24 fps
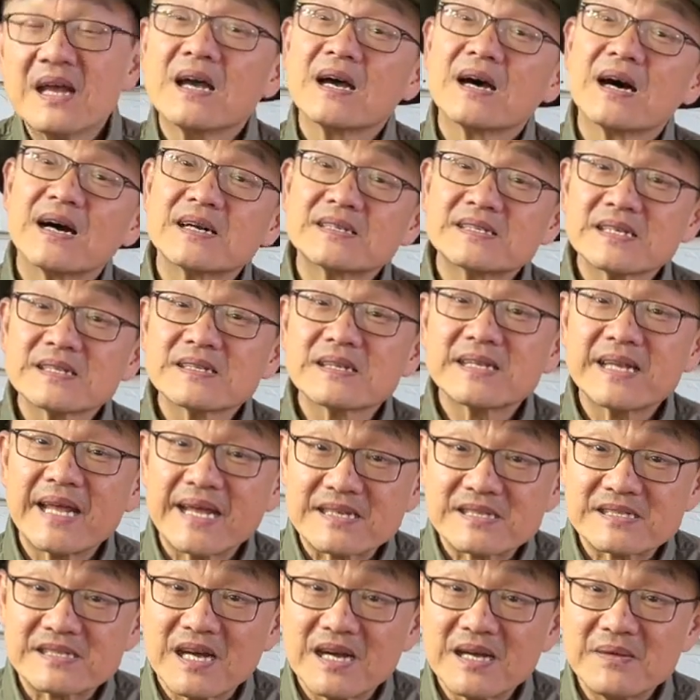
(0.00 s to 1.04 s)
Until the
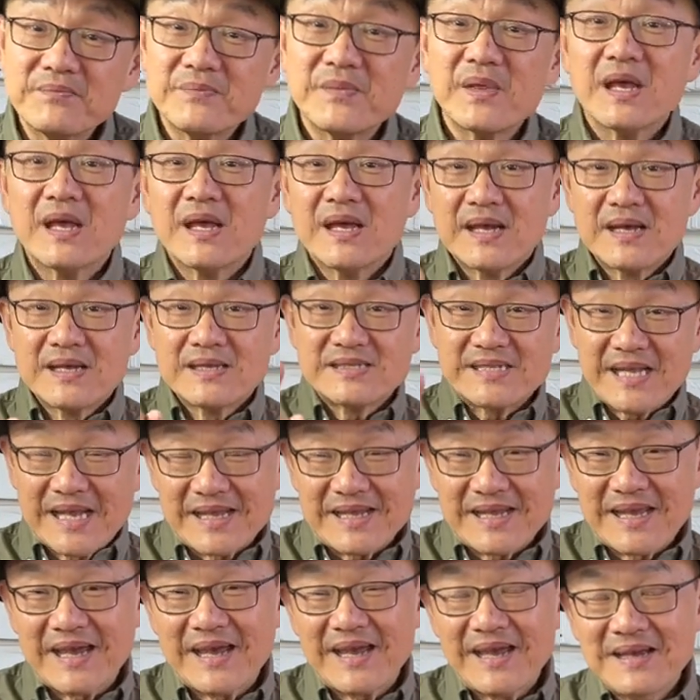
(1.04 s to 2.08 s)
next time, take
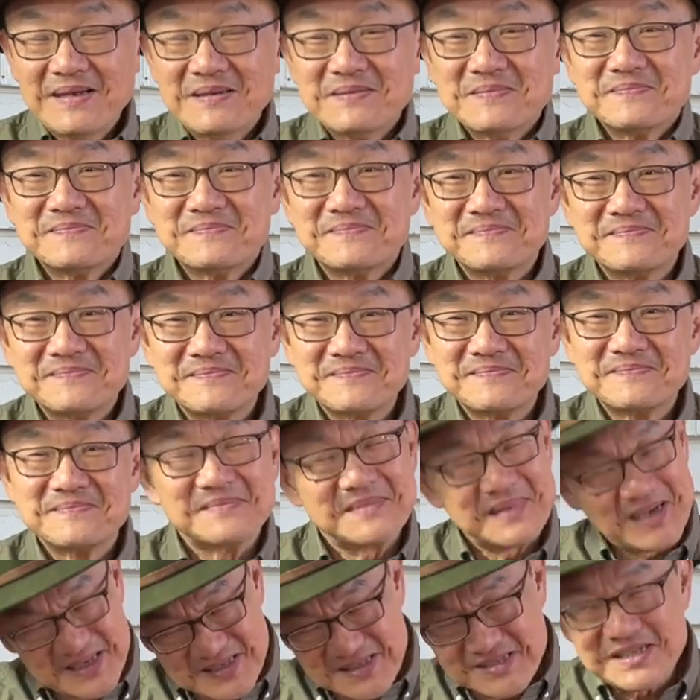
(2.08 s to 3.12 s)
care
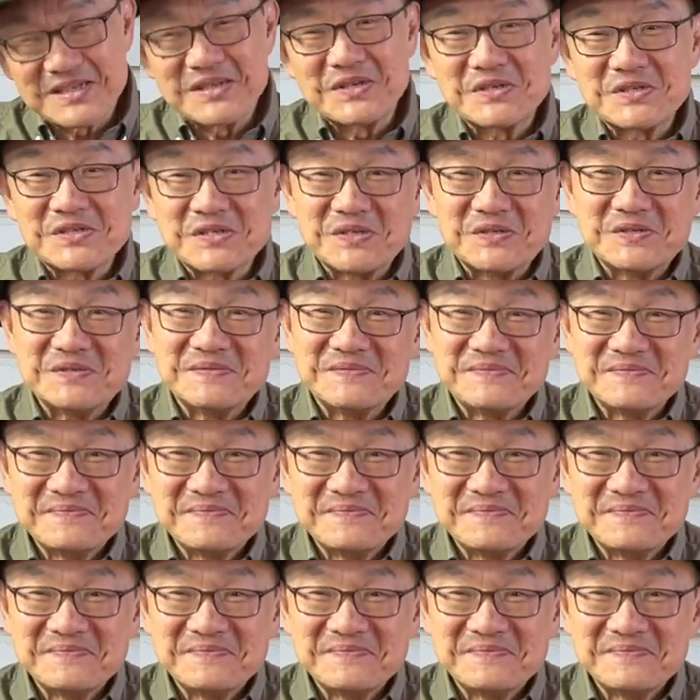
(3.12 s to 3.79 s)
and see you soon.